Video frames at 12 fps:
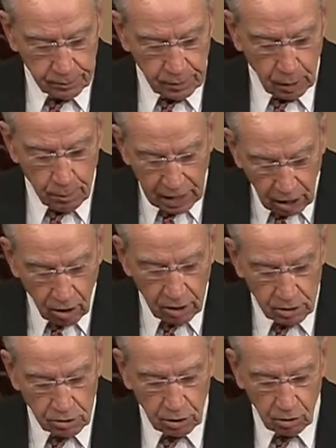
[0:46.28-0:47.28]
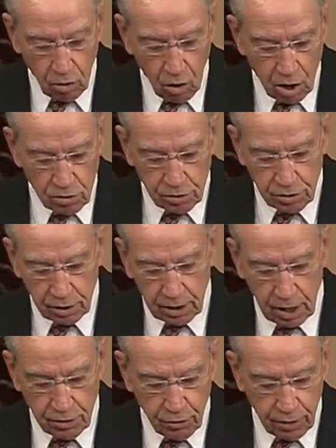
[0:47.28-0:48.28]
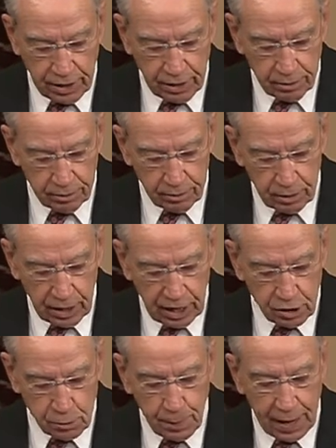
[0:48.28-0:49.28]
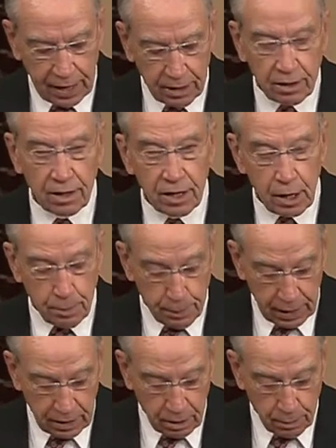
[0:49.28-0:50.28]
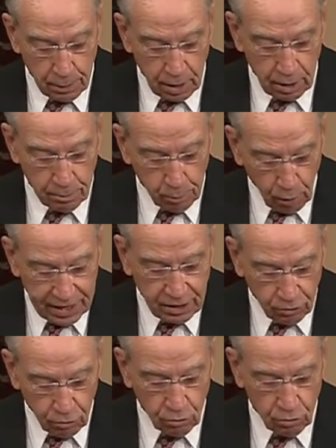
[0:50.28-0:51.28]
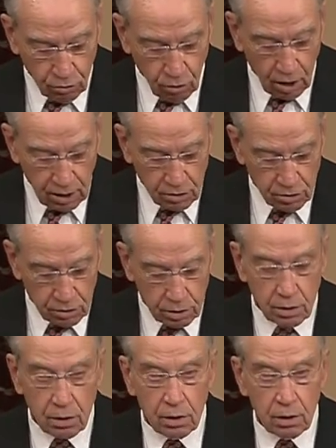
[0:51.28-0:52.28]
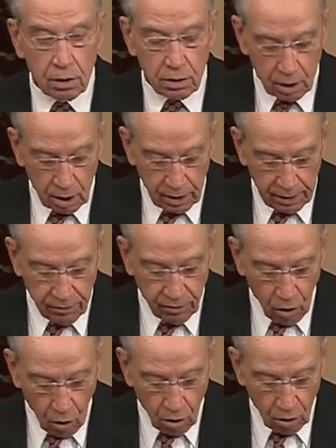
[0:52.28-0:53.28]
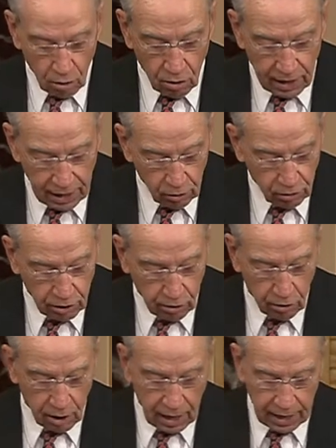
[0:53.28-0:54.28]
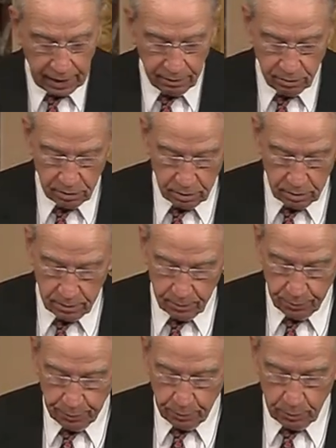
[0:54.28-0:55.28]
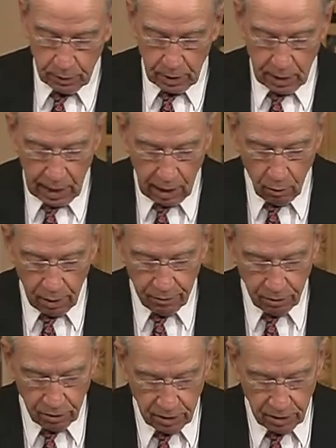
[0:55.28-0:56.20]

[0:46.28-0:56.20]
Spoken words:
Americans across the country expect and depend upon breakthrough drugs to live longer, healthier lives. However,